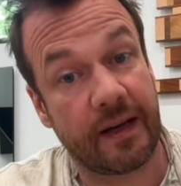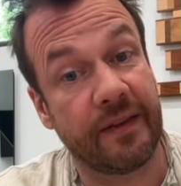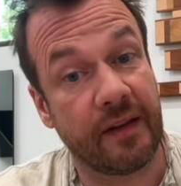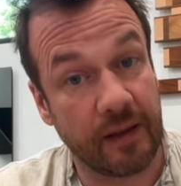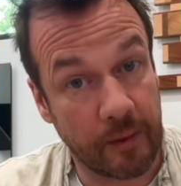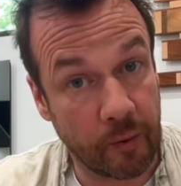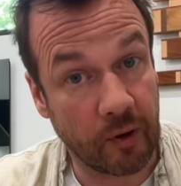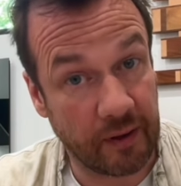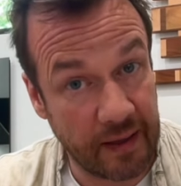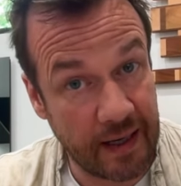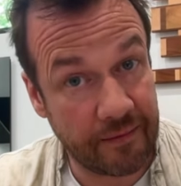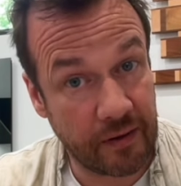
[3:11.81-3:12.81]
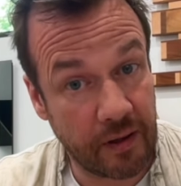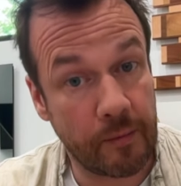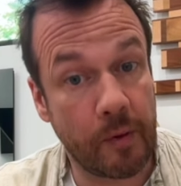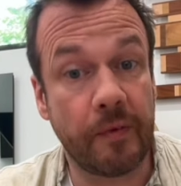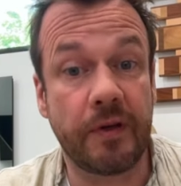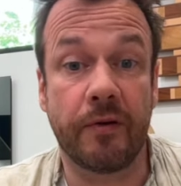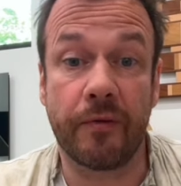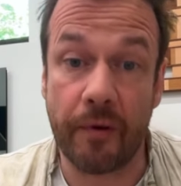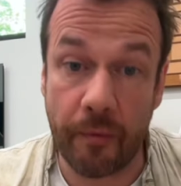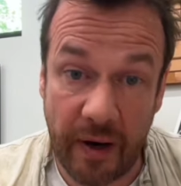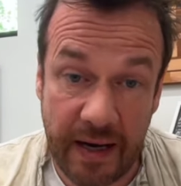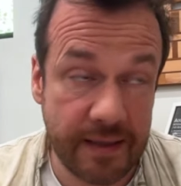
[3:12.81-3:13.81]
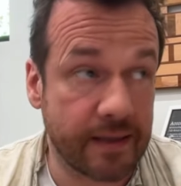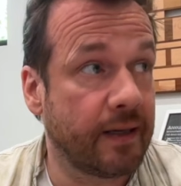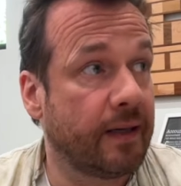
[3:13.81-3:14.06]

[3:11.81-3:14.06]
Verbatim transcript: and the liberal left at the moment. You know, the right